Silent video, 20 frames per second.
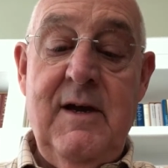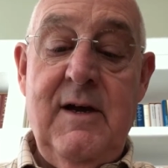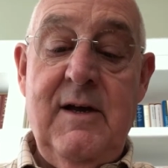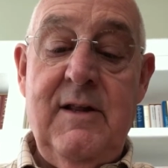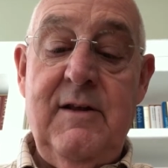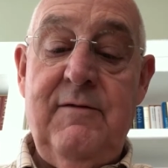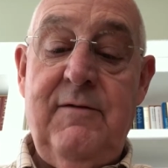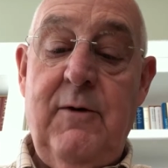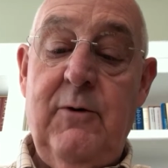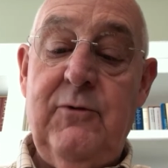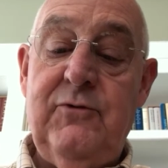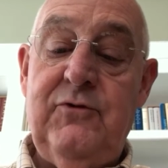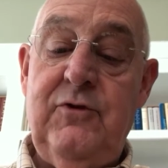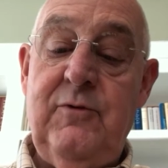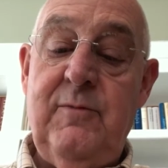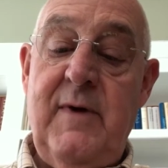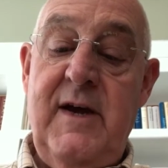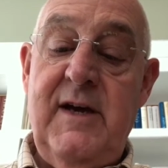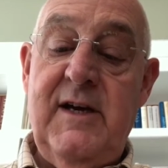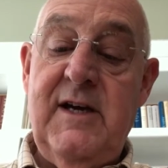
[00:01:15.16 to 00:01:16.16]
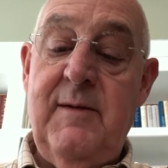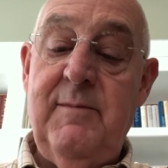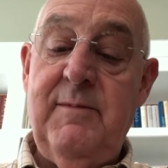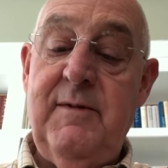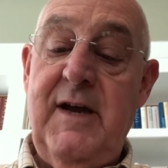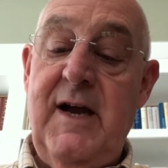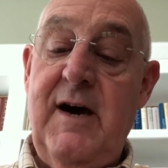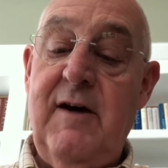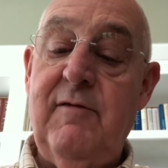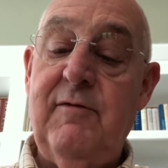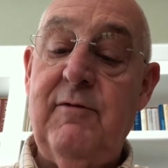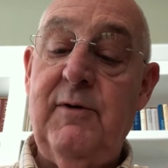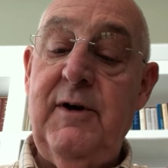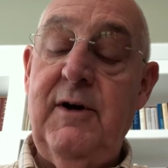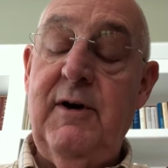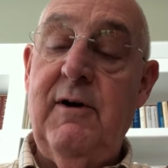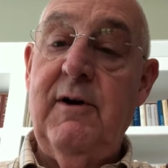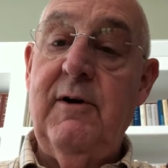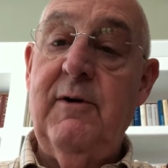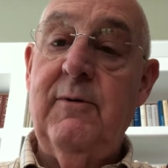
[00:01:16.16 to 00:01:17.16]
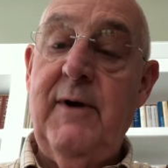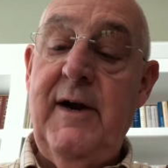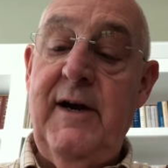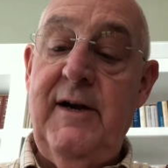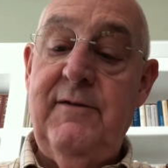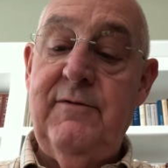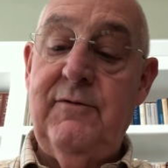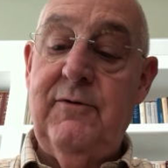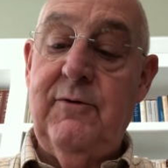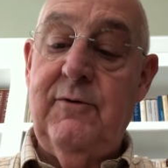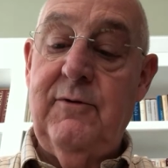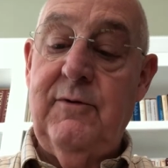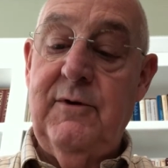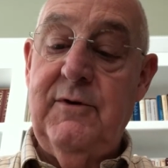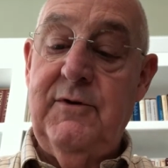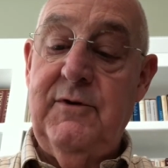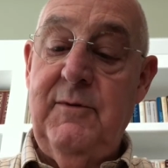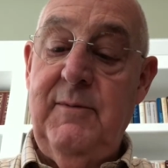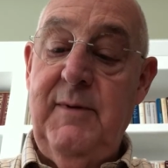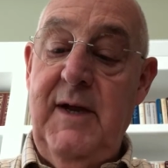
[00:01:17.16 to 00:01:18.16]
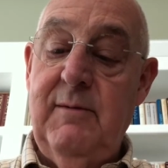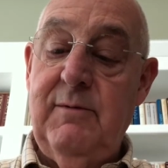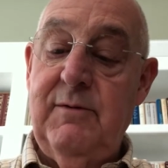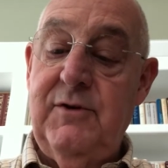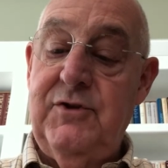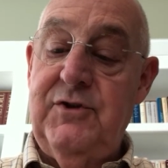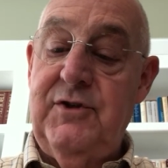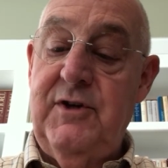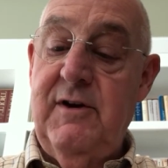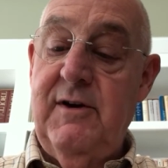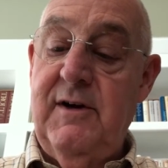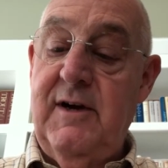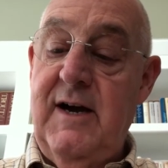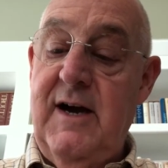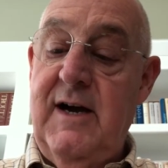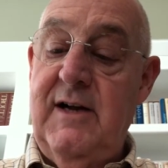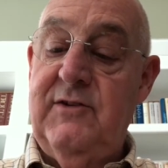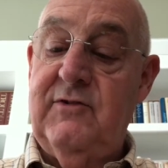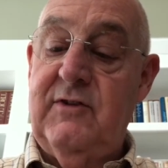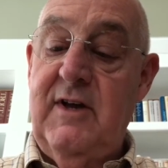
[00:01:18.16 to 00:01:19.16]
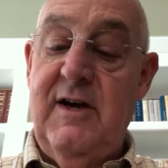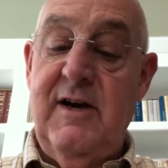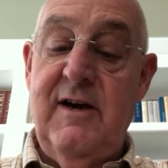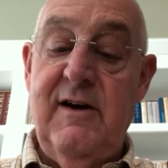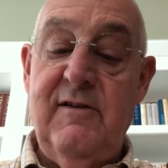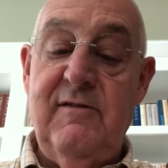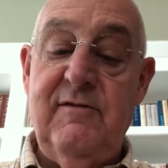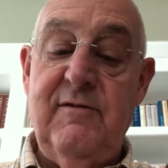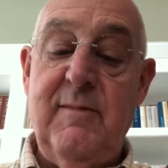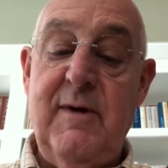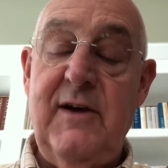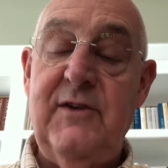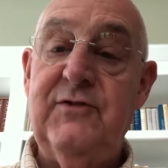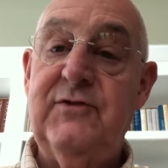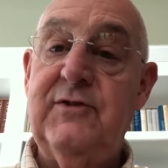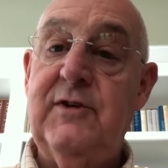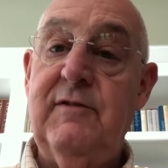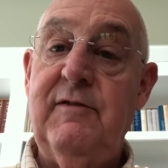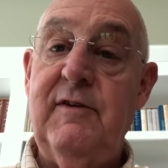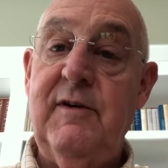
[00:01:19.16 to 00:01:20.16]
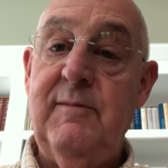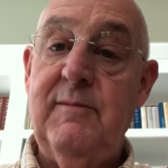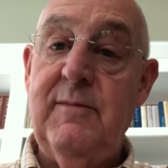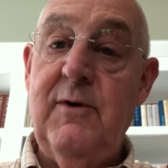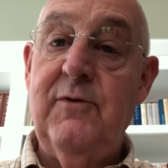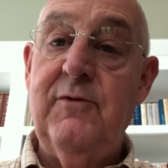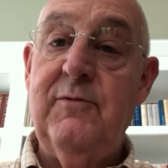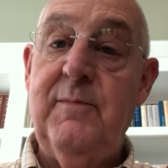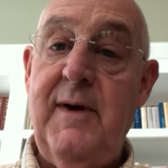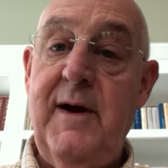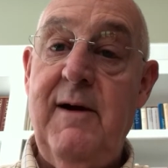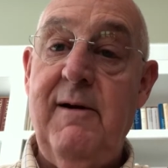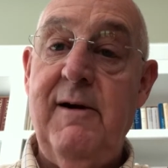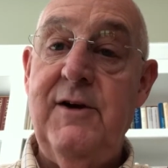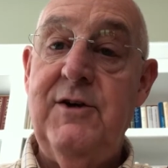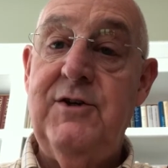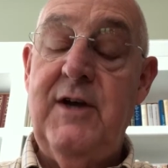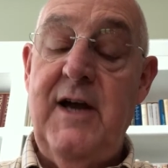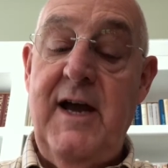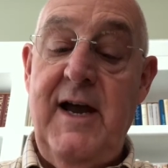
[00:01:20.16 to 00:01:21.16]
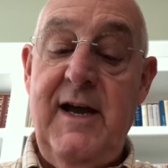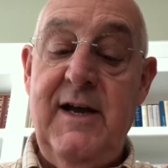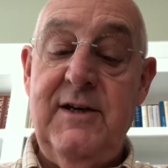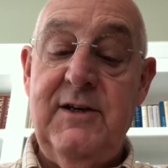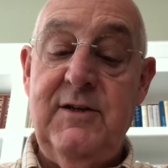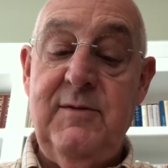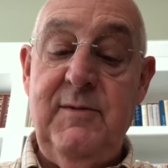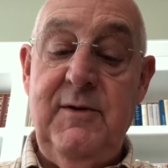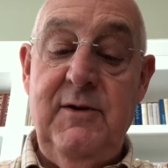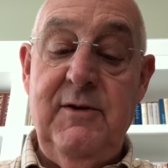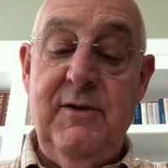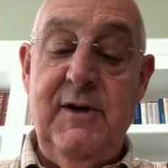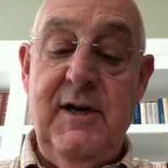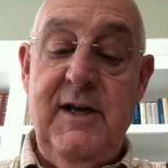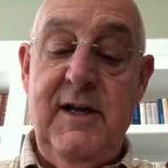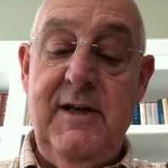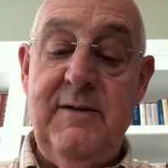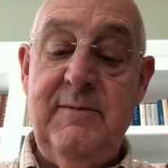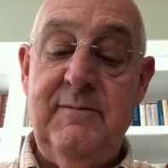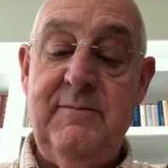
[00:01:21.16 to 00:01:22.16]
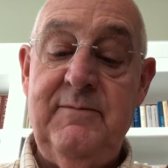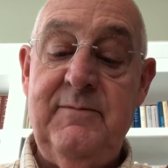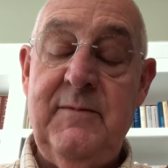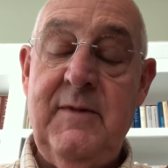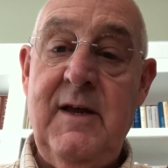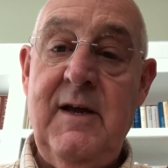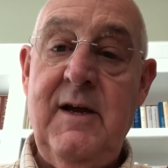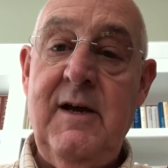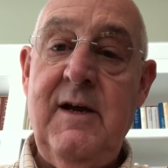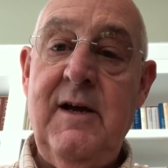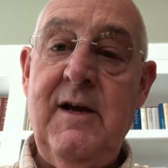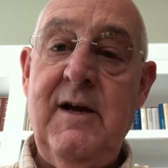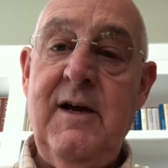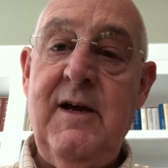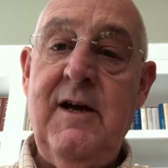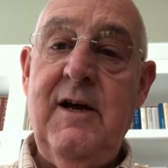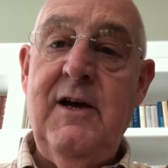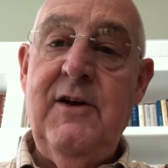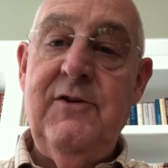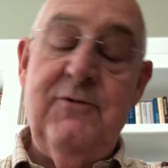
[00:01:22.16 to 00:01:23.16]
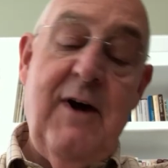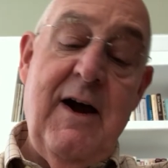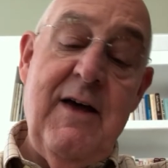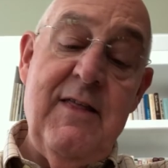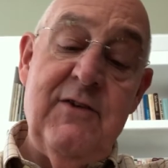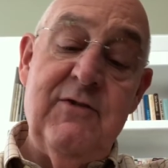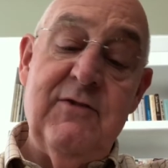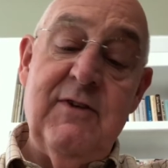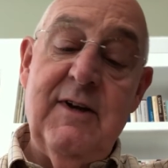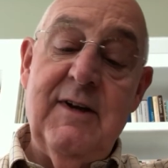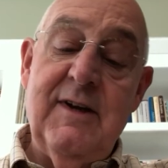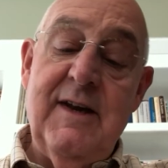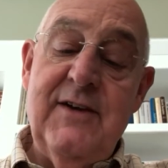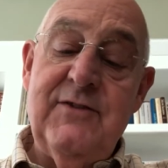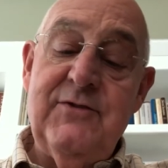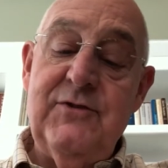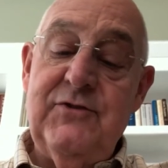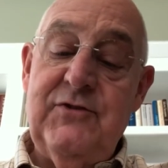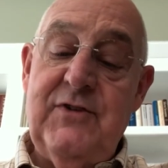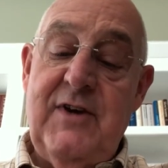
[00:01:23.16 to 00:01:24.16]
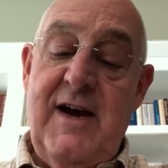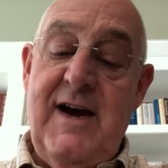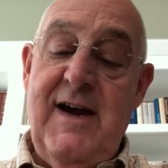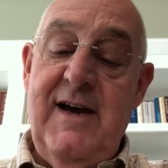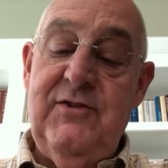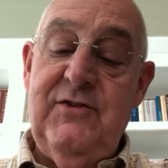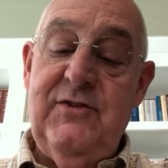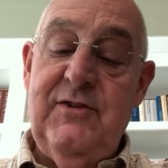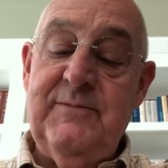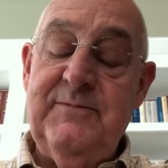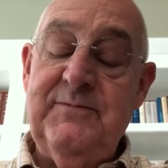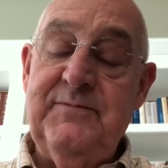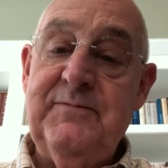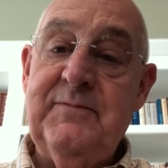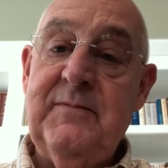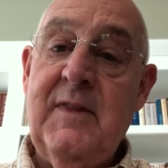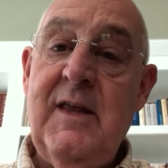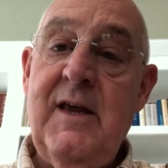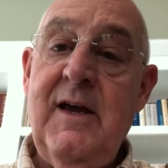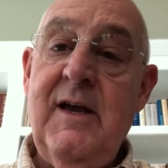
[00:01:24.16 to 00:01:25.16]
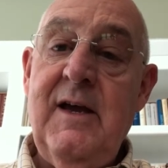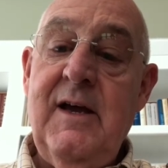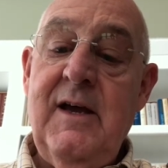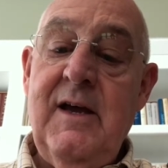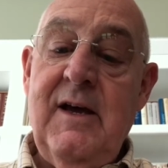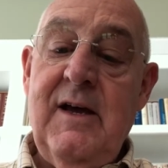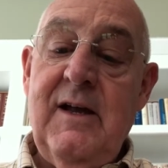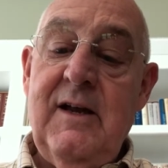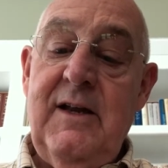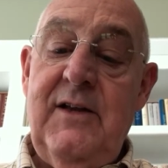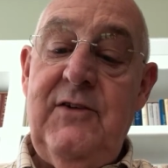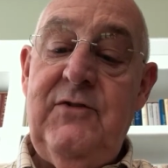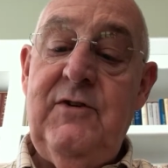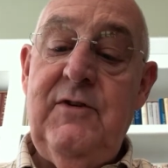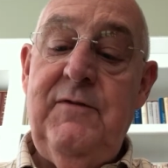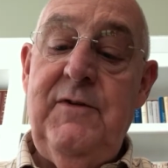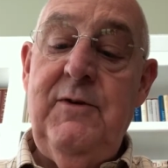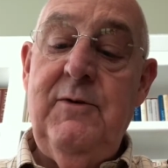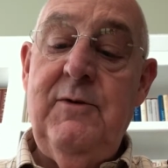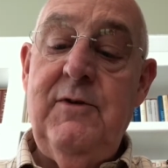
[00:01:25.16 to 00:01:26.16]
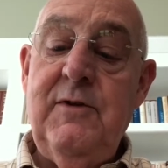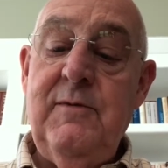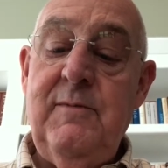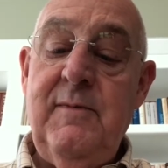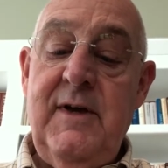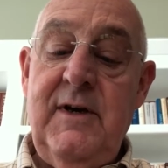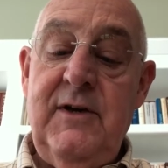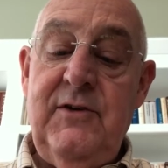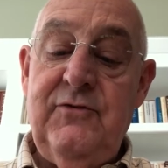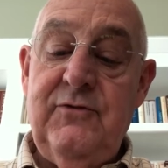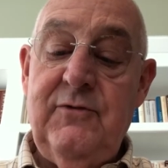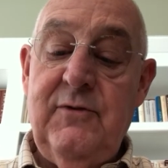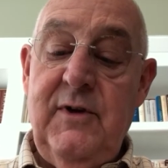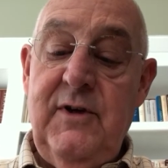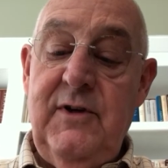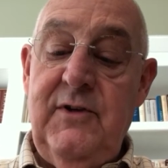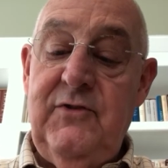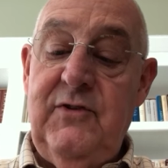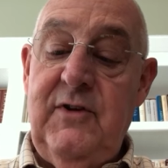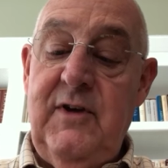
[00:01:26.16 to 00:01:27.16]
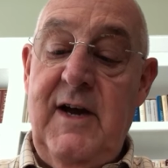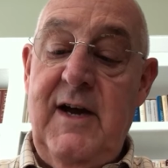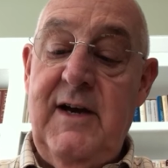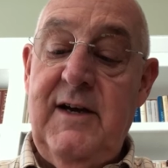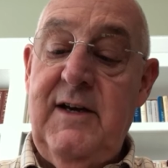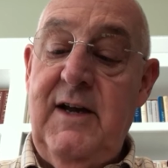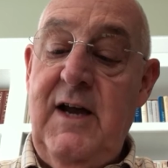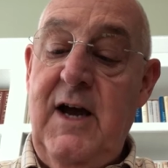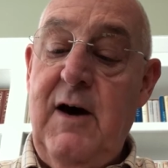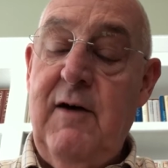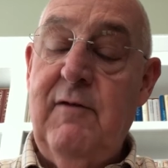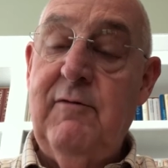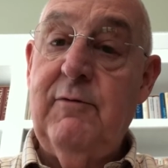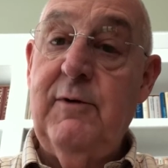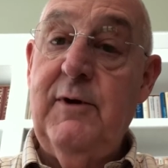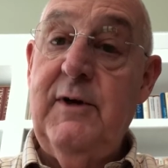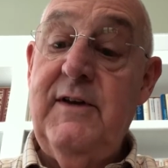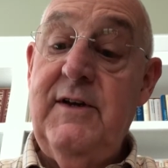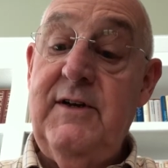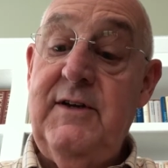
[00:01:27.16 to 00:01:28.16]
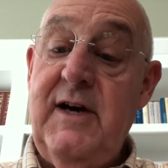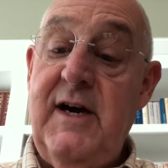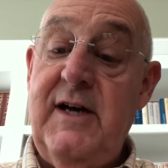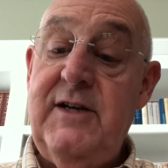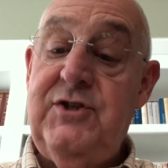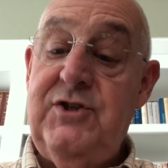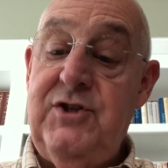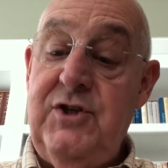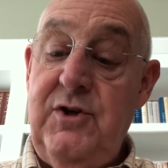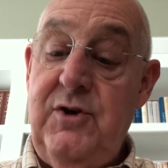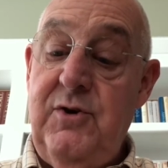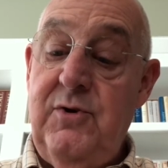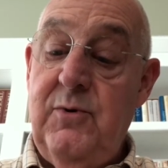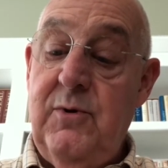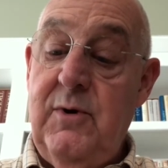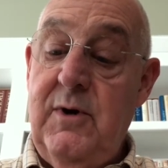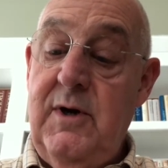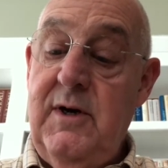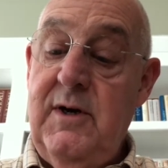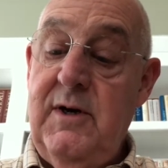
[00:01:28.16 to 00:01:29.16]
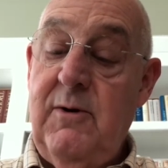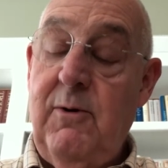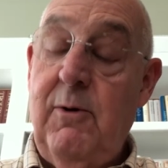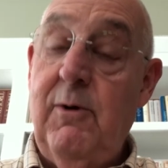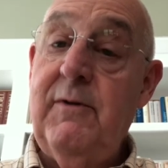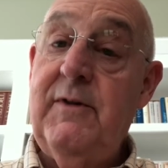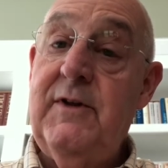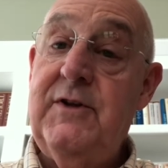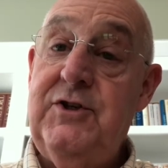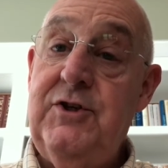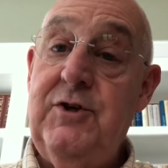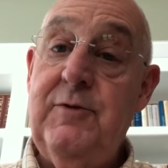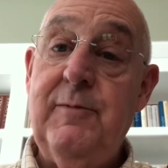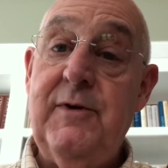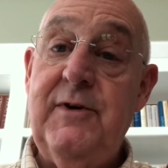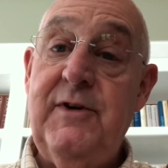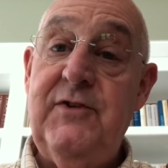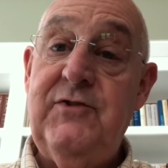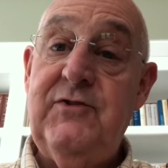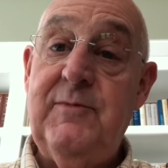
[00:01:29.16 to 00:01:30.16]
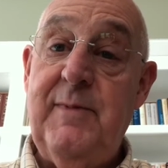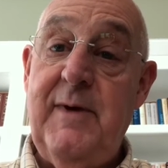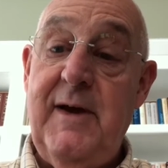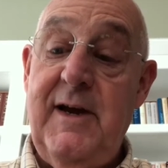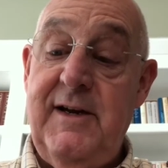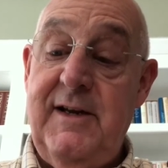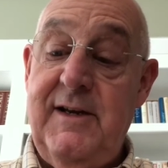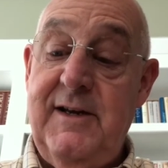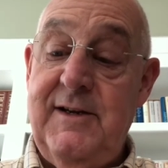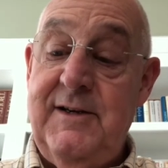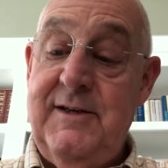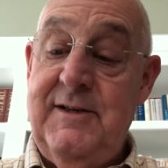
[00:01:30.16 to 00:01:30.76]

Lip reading: The folks who make up Calvary are grateful to be able to share God's love by serving both parish and community. Try this little exercise. List a few of the ministries at Calvary that touch you or that you participate in.